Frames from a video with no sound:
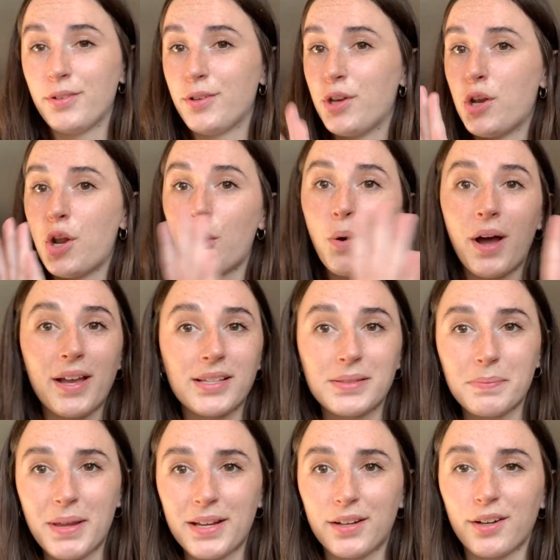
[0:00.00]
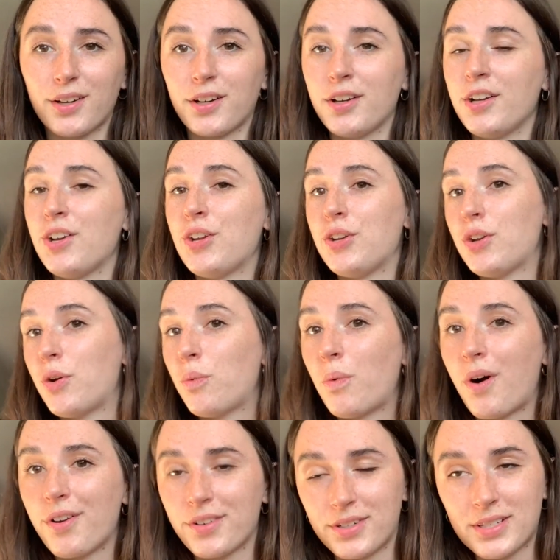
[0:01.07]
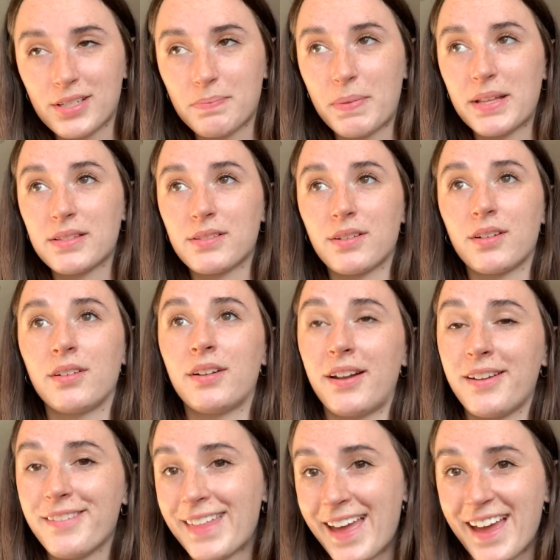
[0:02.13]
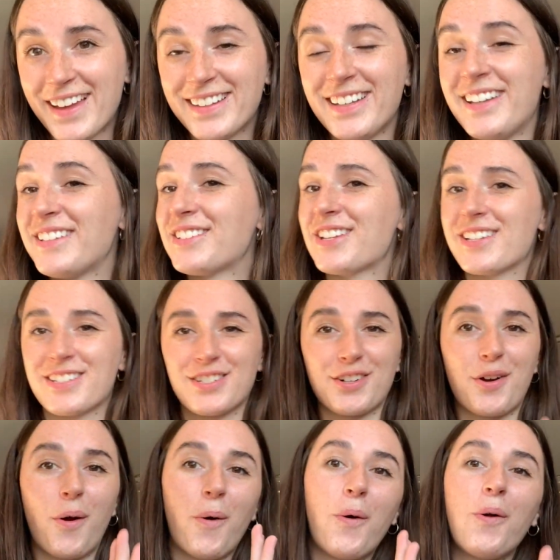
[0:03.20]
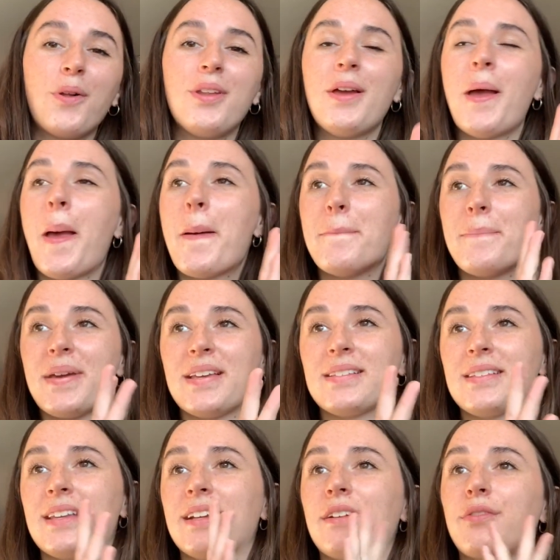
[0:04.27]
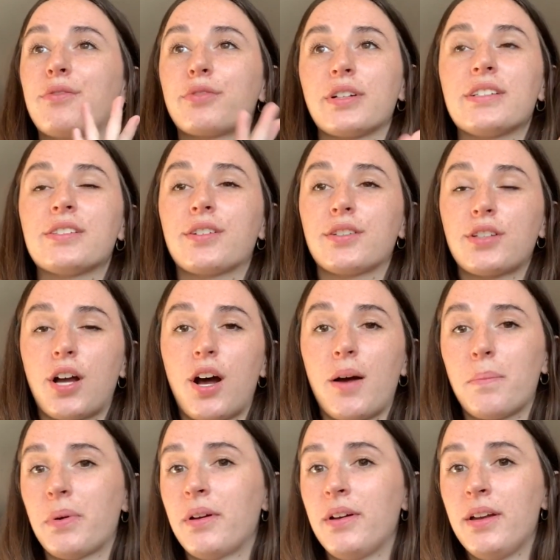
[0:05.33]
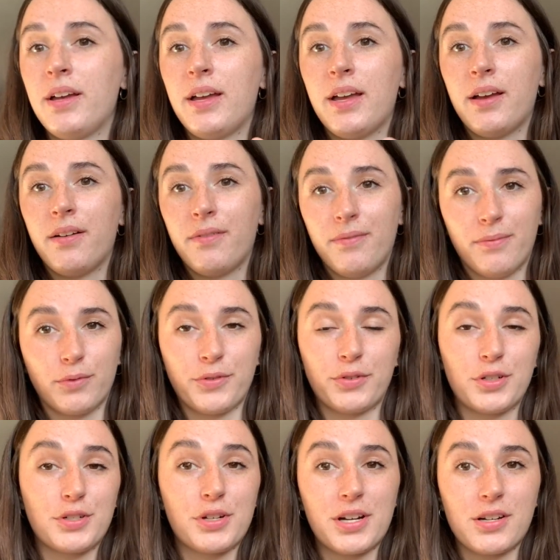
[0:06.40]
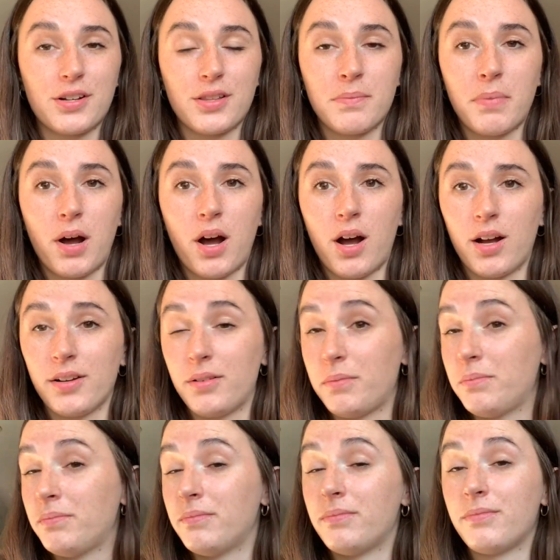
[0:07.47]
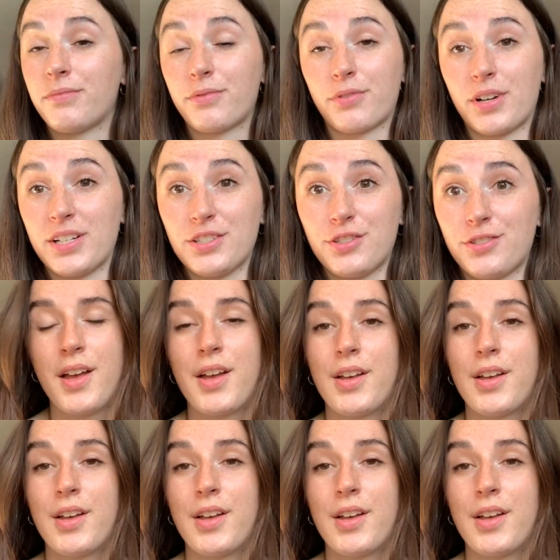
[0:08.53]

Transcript: no ice maker, no water dispenser, none of that, just your old basic freezer top, refrigerator on the bottom fridge.